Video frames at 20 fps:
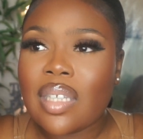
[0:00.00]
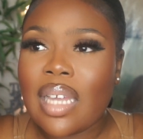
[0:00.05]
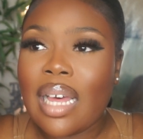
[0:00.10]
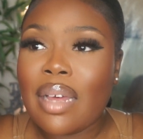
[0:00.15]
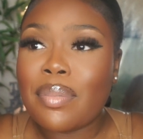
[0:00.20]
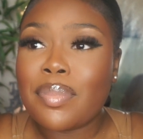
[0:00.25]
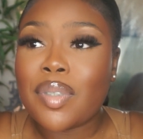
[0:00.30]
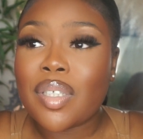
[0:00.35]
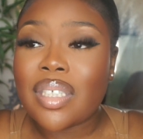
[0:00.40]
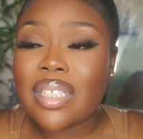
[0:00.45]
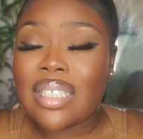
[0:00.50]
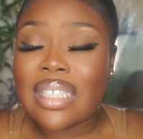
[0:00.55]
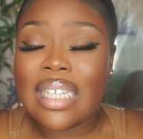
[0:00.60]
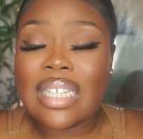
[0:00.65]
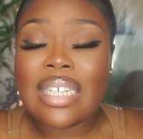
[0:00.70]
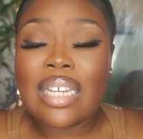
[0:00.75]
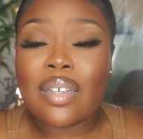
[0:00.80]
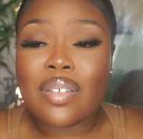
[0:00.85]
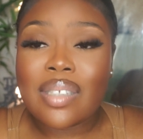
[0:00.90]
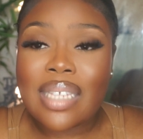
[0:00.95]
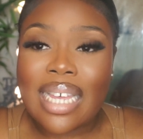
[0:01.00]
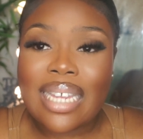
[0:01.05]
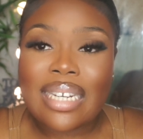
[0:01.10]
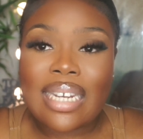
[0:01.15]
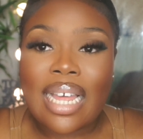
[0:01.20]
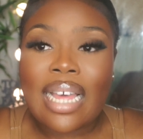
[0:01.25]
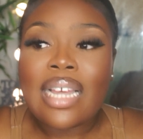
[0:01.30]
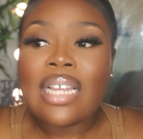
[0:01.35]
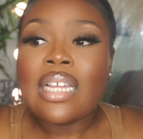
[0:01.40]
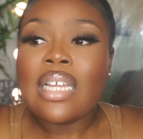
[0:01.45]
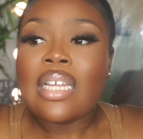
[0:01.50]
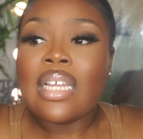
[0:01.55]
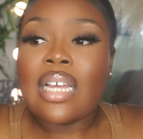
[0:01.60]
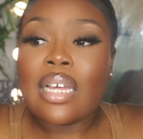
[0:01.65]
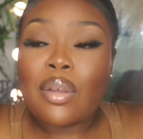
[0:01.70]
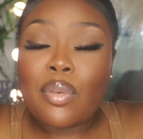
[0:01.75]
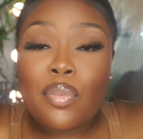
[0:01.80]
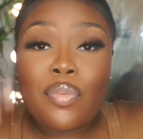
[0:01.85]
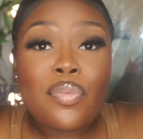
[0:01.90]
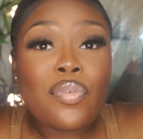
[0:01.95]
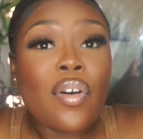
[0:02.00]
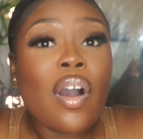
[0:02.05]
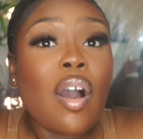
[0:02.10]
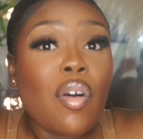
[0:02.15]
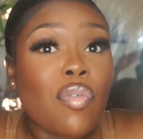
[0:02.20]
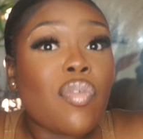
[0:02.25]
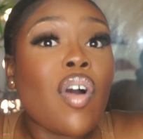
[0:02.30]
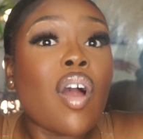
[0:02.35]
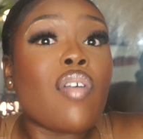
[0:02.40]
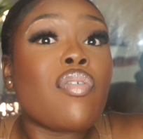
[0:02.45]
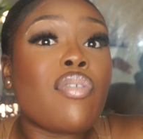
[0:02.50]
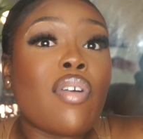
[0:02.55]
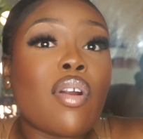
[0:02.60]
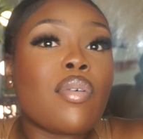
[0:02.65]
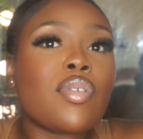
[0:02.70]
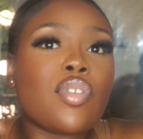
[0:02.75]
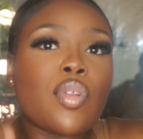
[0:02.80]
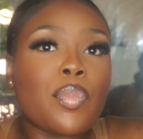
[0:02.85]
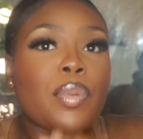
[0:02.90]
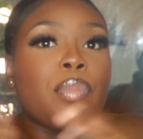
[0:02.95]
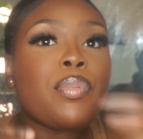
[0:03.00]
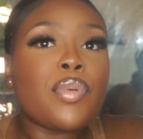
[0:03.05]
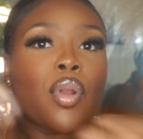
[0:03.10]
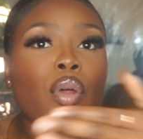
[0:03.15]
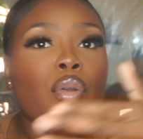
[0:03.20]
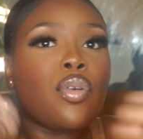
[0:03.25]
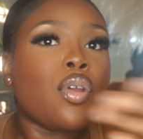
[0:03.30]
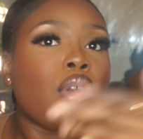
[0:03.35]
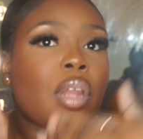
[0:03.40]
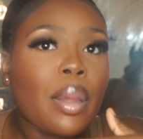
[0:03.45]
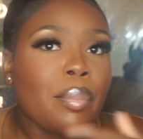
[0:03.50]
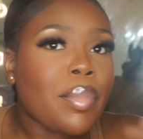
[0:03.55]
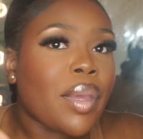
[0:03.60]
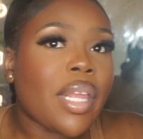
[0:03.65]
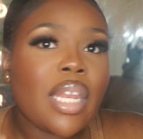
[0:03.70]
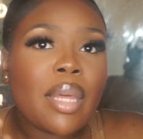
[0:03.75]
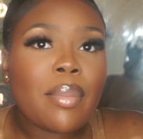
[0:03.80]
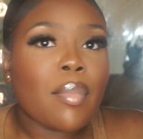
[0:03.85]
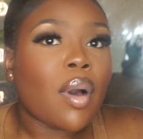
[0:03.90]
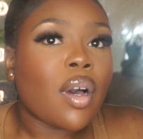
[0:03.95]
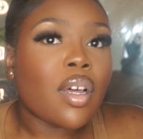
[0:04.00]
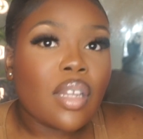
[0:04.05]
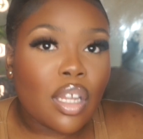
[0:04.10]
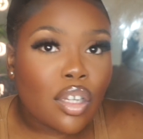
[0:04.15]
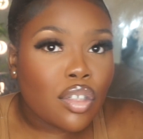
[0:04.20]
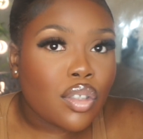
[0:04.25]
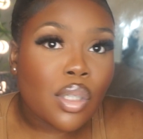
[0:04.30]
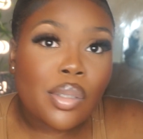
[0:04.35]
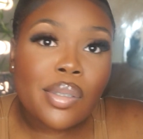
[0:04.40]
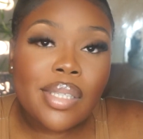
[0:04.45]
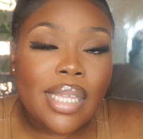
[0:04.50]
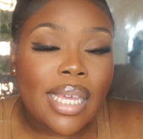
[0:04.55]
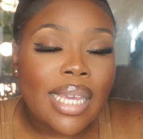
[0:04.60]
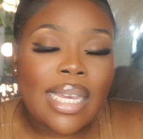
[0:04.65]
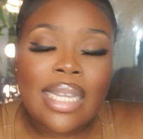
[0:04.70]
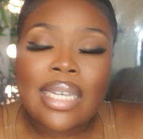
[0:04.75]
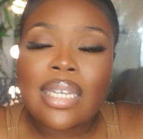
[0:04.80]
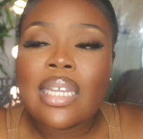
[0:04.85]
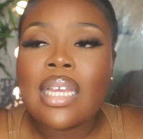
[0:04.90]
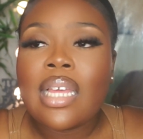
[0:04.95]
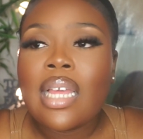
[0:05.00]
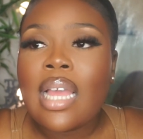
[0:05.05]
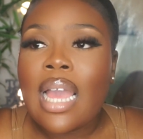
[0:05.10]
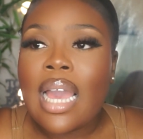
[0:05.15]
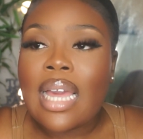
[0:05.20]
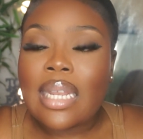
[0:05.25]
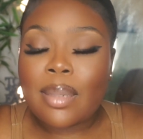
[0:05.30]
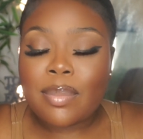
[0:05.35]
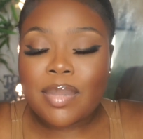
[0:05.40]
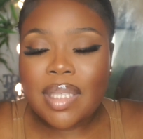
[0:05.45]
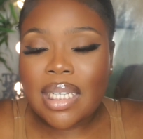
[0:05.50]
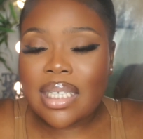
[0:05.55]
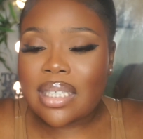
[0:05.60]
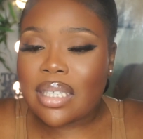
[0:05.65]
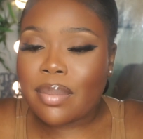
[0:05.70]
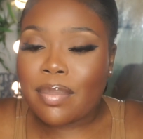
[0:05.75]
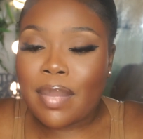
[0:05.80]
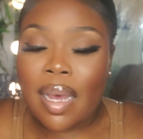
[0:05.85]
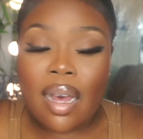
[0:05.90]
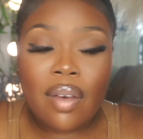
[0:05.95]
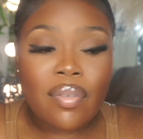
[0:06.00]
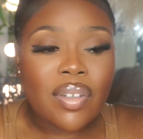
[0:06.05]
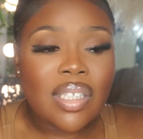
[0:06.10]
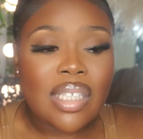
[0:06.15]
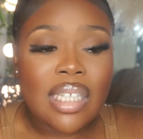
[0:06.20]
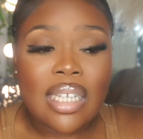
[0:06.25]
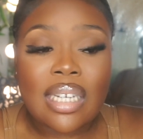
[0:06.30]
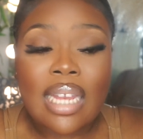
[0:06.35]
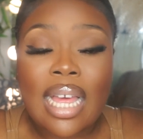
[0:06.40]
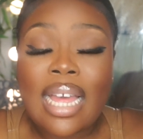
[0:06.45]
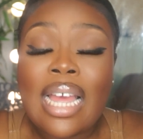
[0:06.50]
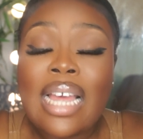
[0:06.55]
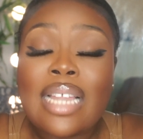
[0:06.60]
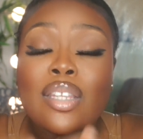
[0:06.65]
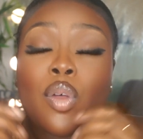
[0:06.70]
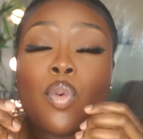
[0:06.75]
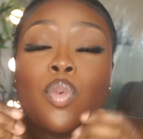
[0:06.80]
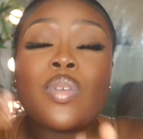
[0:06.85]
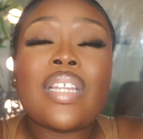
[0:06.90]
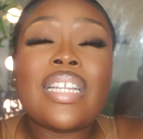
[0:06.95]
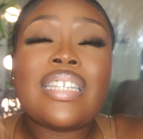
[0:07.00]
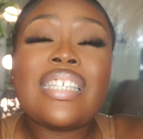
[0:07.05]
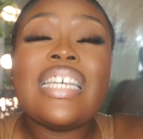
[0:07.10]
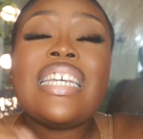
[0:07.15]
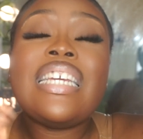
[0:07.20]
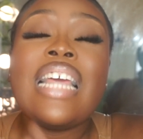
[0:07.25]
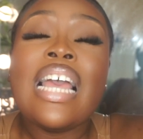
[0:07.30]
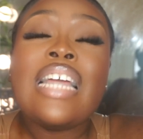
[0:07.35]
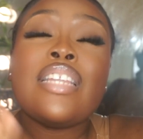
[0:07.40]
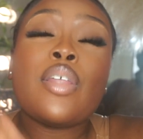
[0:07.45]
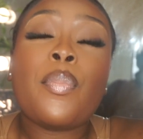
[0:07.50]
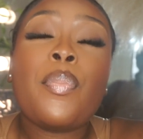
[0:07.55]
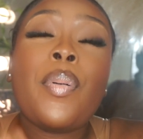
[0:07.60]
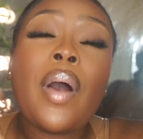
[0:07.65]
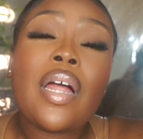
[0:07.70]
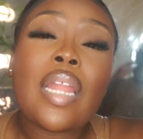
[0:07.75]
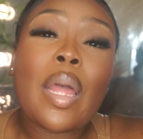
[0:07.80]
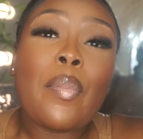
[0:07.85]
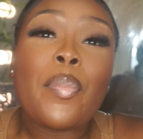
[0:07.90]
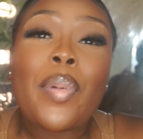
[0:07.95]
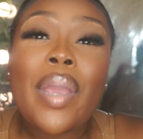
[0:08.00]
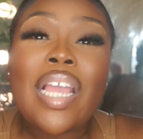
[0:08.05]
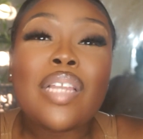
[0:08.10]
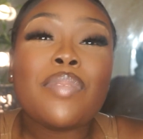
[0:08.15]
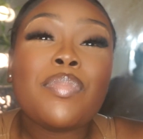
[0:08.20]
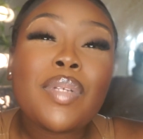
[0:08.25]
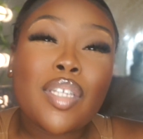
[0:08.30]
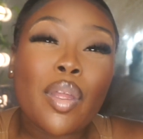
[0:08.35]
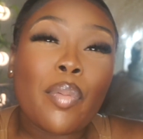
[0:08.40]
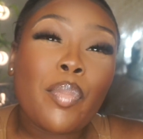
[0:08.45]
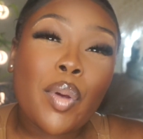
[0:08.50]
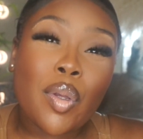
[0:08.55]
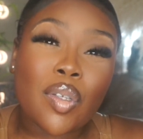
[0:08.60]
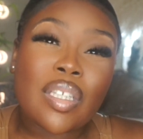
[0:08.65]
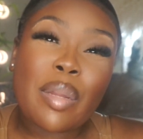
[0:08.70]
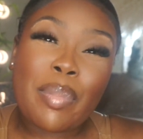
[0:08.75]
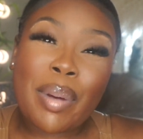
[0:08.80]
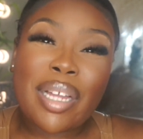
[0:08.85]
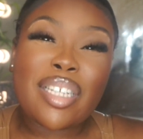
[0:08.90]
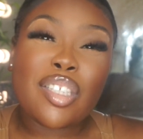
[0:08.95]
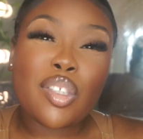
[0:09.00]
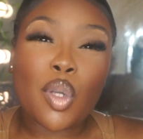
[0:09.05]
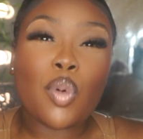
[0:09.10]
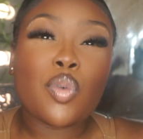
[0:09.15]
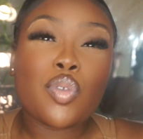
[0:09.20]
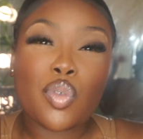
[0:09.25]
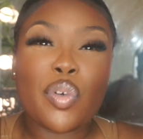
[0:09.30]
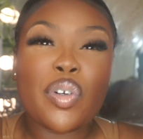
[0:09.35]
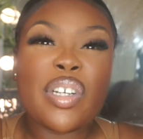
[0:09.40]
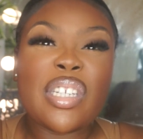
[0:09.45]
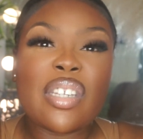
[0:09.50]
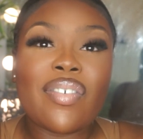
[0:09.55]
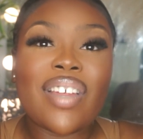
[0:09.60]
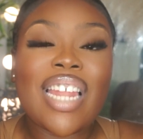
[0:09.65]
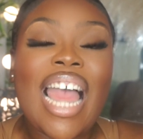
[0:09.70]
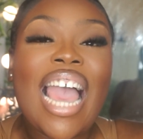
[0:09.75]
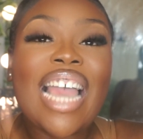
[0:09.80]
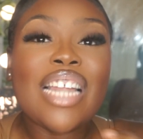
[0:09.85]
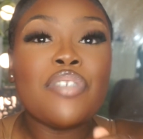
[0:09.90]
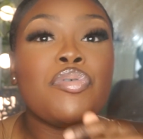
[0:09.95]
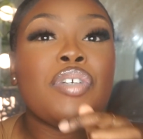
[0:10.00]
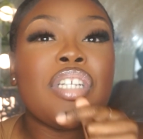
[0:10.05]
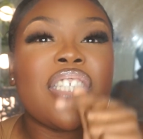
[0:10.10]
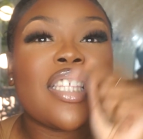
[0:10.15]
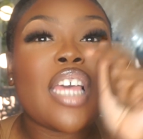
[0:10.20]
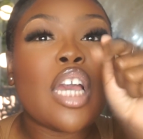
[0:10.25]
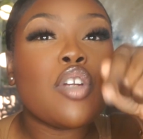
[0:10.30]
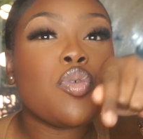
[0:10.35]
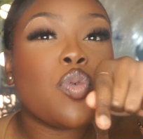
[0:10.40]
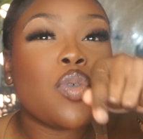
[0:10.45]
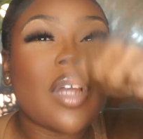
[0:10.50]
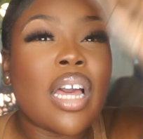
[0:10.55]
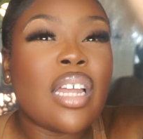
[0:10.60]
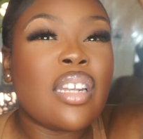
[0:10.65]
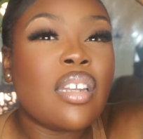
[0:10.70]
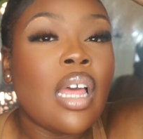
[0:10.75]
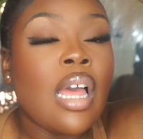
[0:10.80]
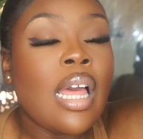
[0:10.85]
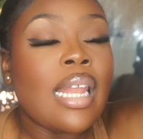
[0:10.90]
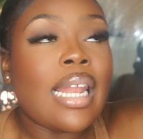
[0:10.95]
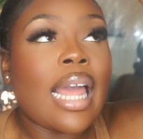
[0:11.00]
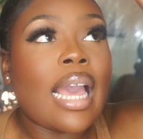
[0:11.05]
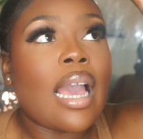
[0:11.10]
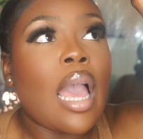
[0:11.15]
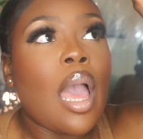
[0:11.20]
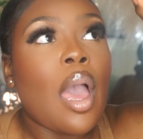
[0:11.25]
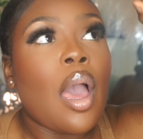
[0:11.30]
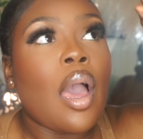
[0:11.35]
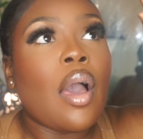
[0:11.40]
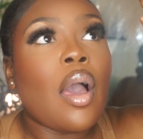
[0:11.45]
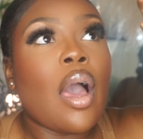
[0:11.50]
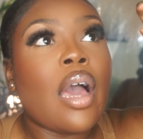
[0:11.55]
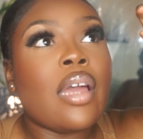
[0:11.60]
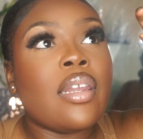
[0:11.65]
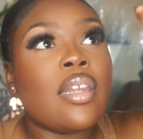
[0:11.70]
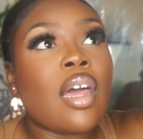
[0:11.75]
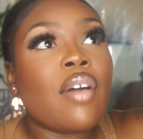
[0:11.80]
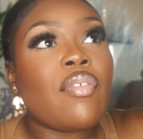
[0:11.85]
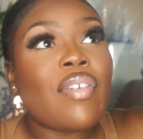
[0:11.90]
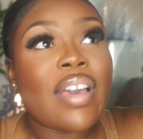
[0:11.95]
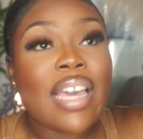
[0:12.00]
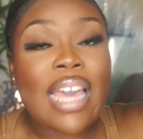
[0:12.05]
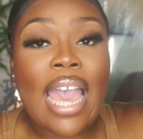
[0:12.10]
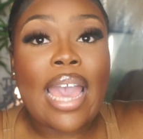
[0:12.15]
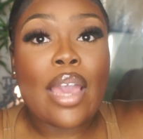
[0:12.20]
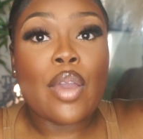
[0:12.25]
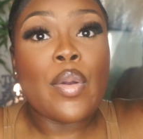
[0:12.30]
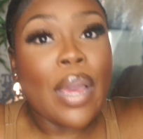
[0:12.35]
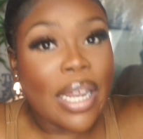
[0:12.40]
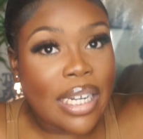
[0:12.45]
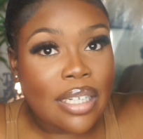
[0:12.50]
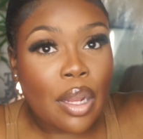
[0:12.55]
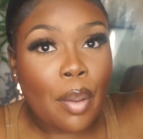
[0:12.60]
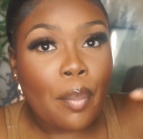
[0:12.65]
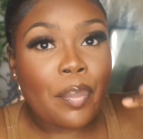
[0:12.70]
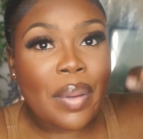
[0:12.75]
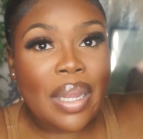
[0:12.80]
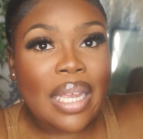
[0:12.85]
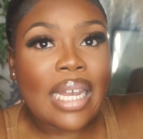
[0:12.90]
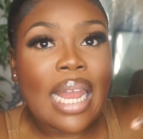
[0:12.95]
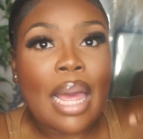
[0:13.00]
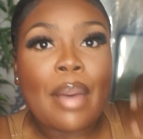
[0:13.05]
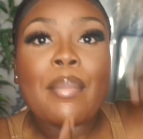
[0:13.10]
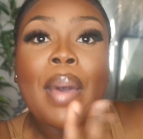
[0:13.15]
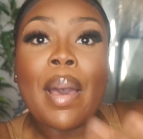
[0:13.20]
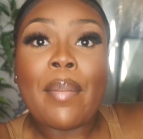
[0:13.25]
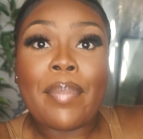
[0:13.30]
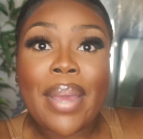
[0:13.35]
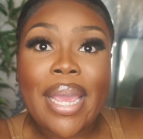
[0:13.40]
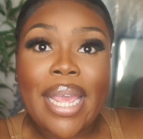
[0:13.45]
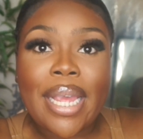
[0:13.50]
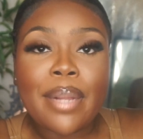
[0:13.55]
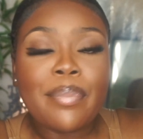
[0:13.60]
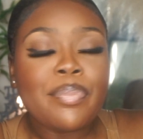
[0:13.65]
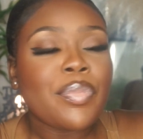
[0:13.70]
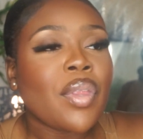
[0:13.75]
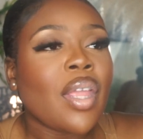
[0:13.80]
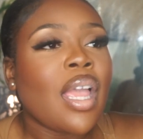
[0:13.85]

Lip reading: I'm just sitting outside, like, far, so people don't know that me and him are associated. And I'm texting my other thing, like, the part that pained me the most about this whole story is the fact that I'd rescheduled and like another guy who ended up being like my bae.